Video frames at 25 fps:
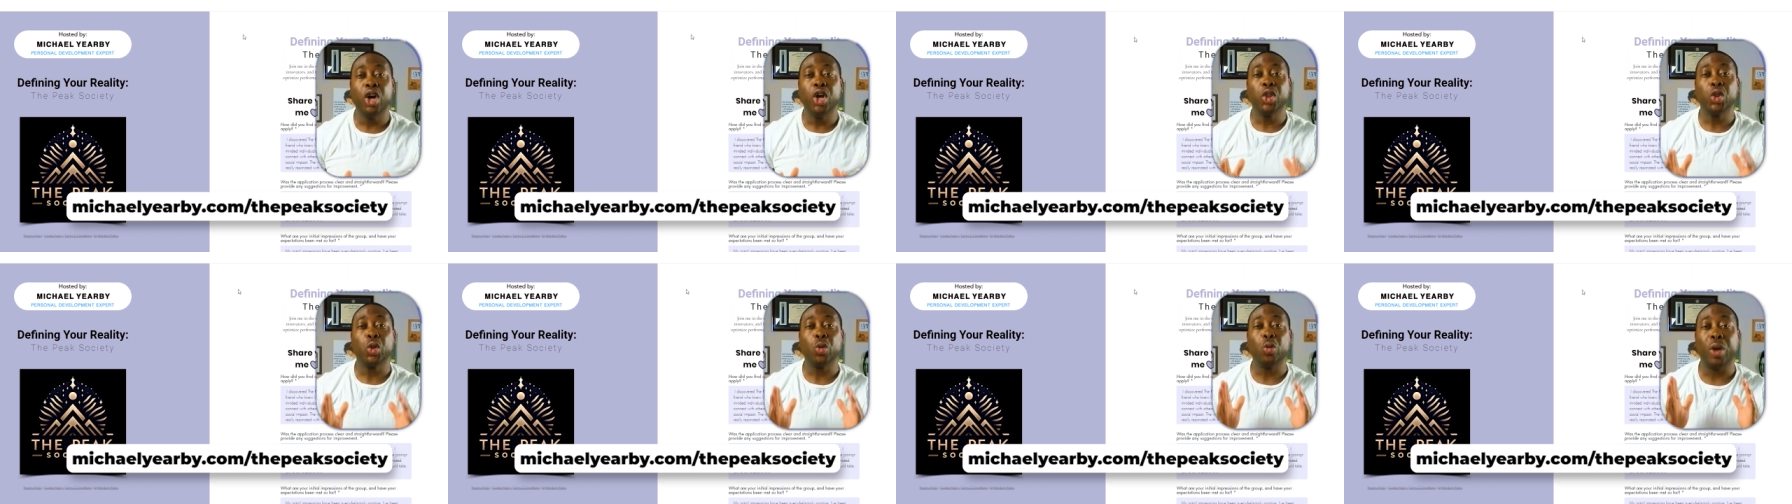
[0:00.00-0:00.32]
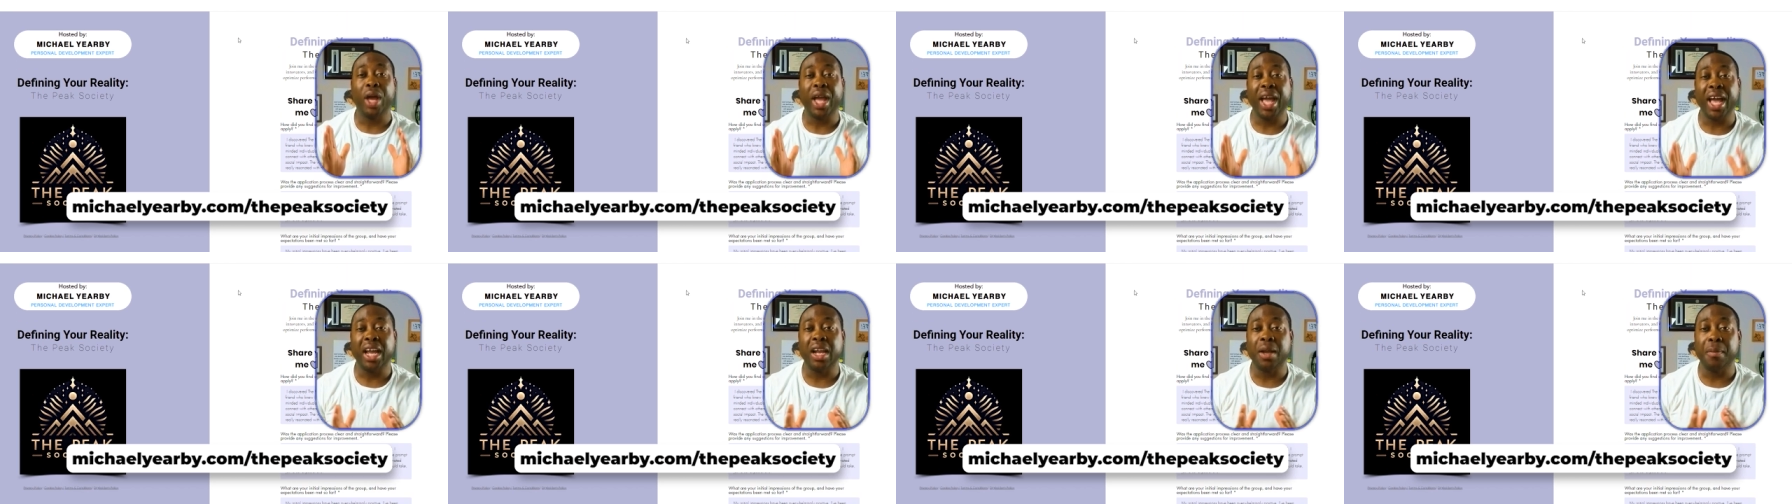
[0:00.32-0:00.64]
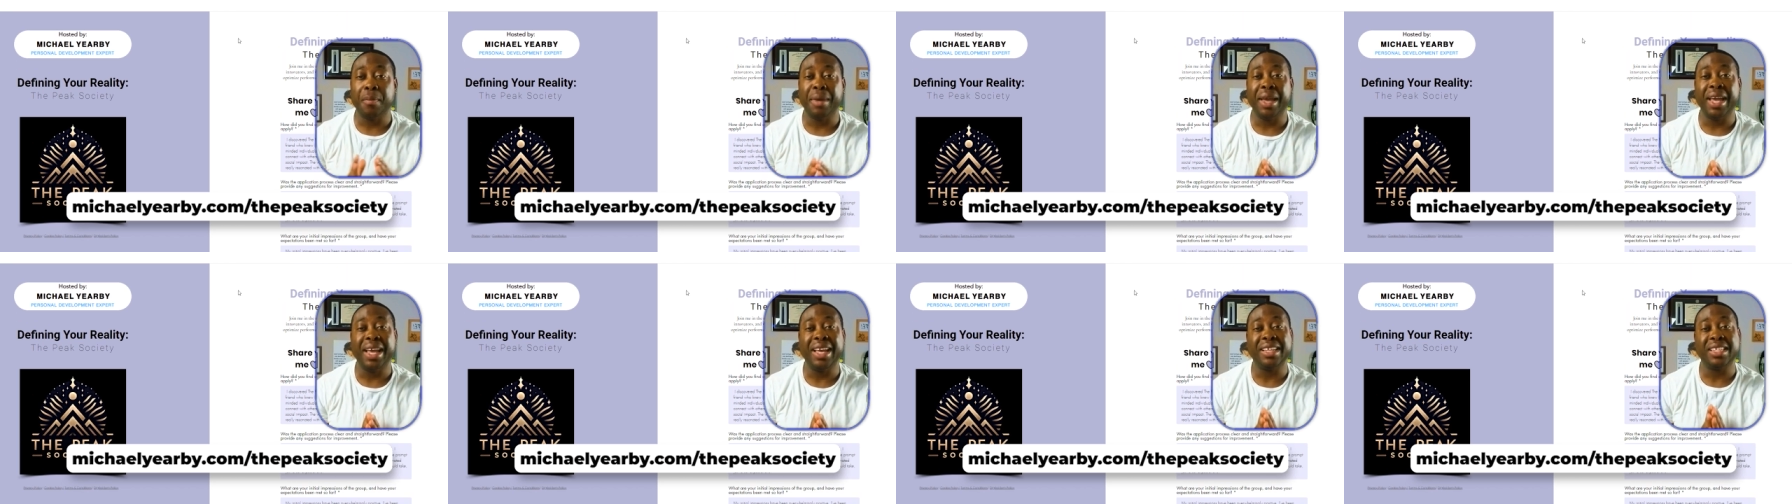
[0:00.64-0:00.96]
through
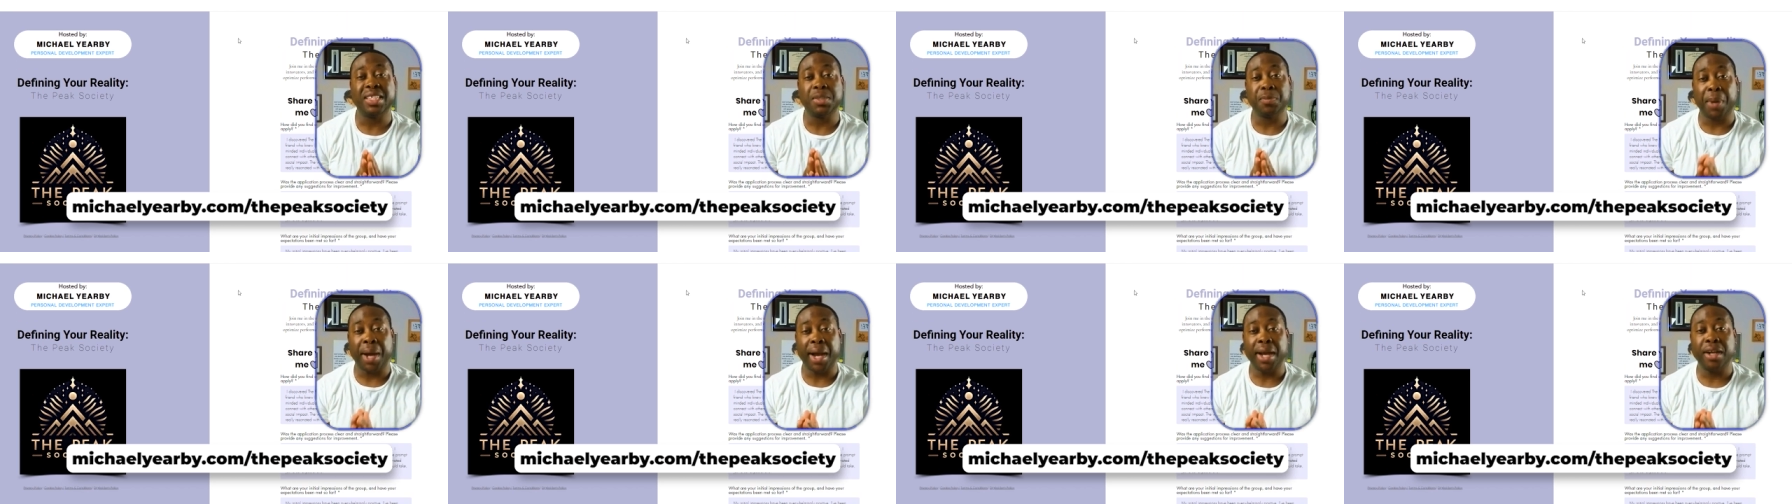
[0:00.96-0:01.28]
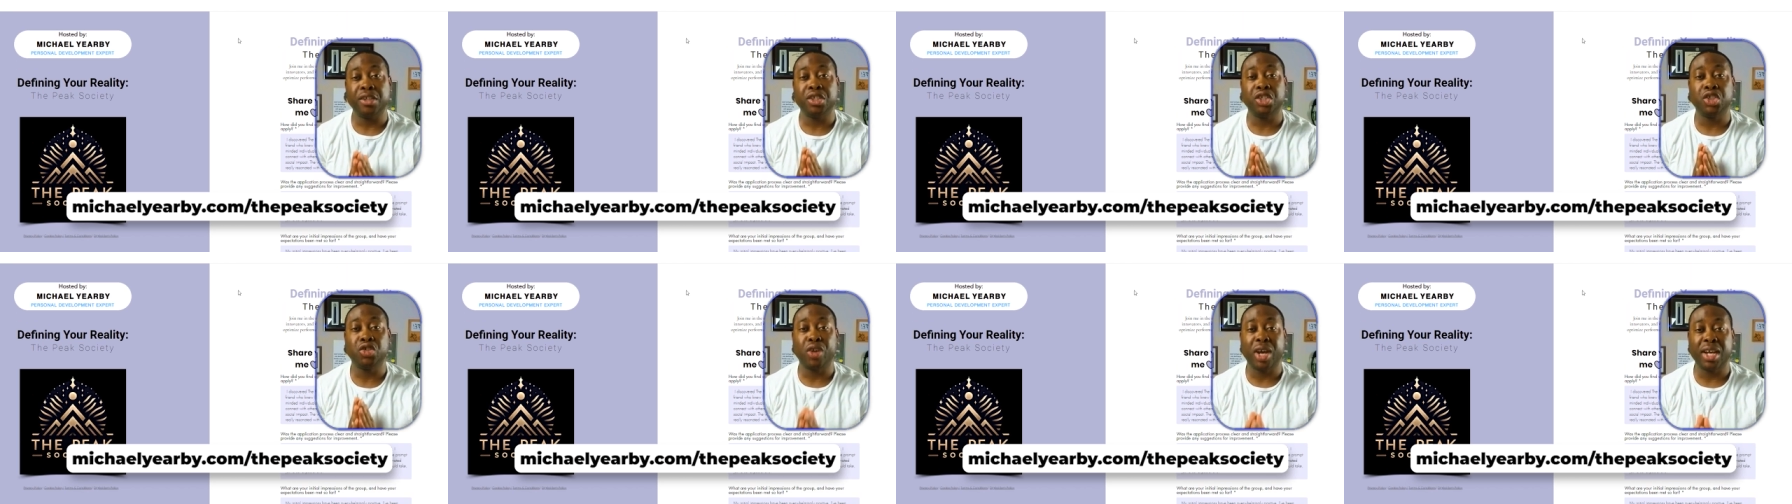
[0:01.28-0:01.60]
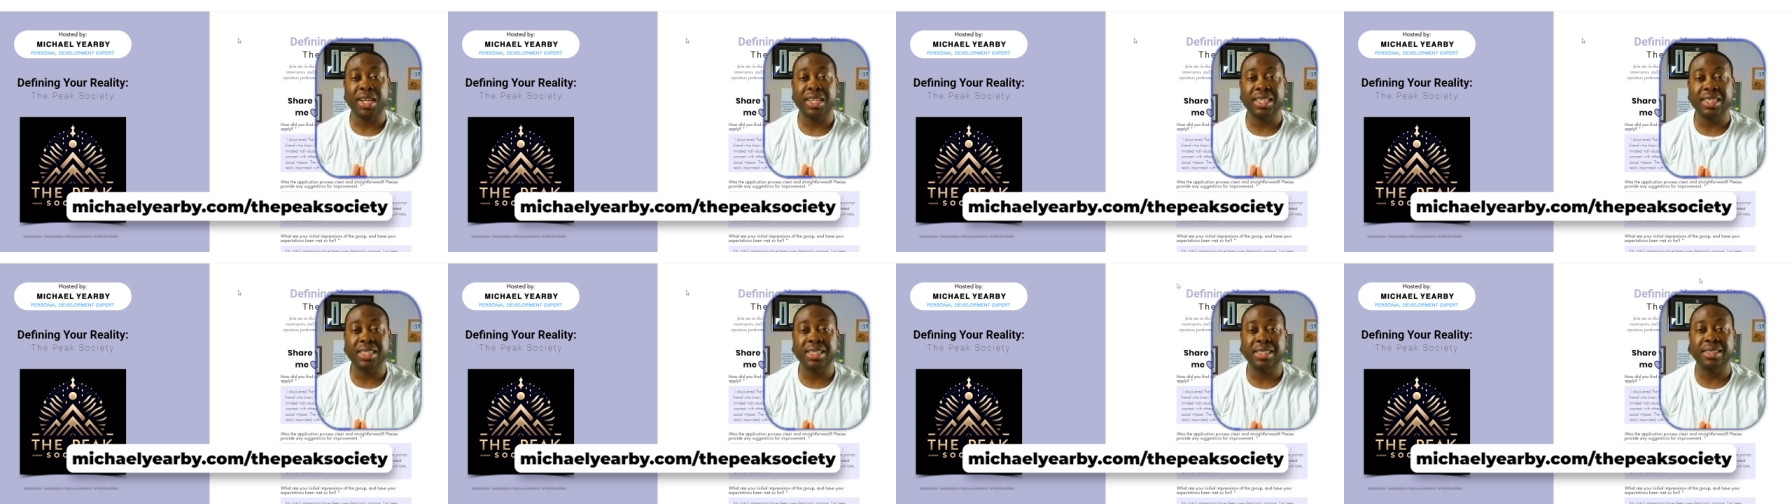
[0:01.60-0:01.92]
anime-inspired
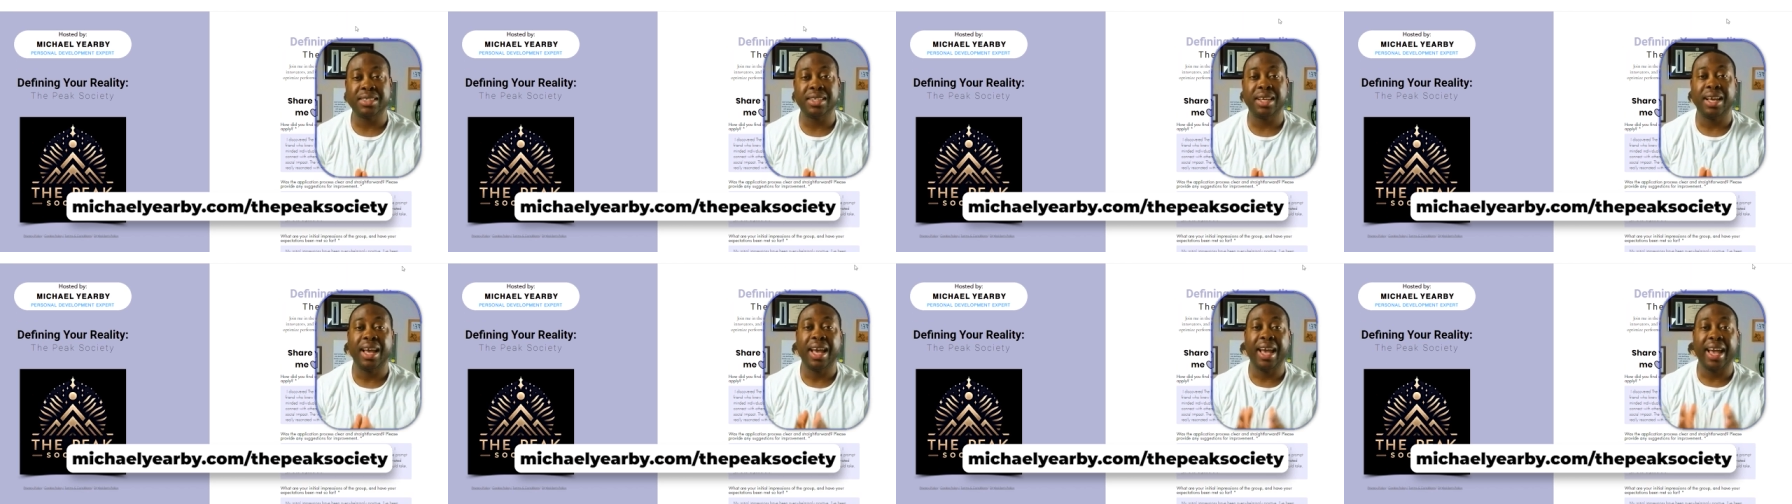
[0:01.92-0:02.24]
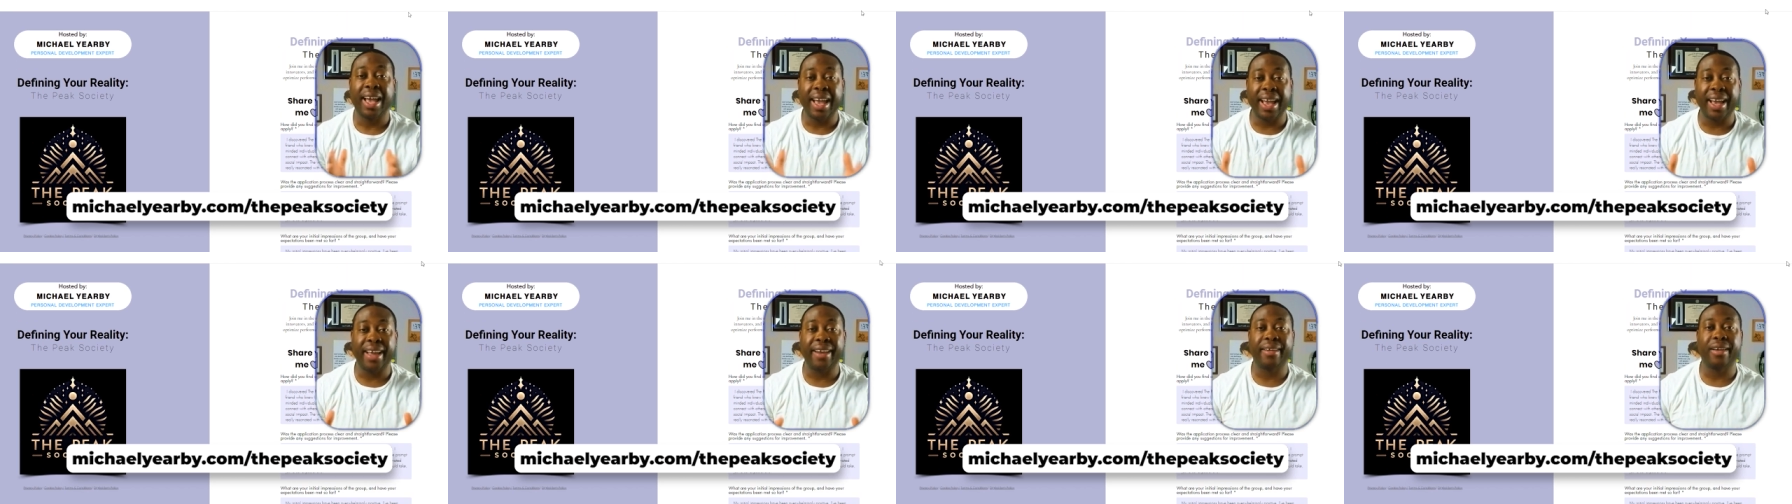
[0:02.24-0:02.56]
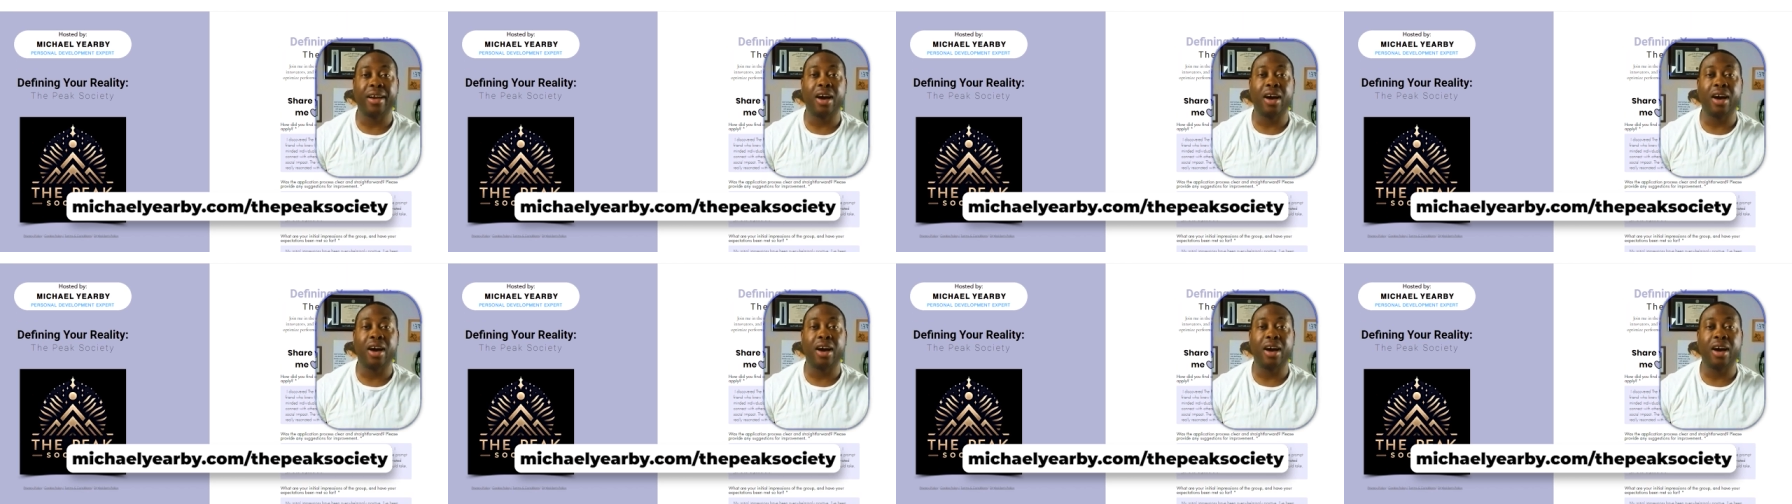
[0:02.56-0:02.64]
strategies and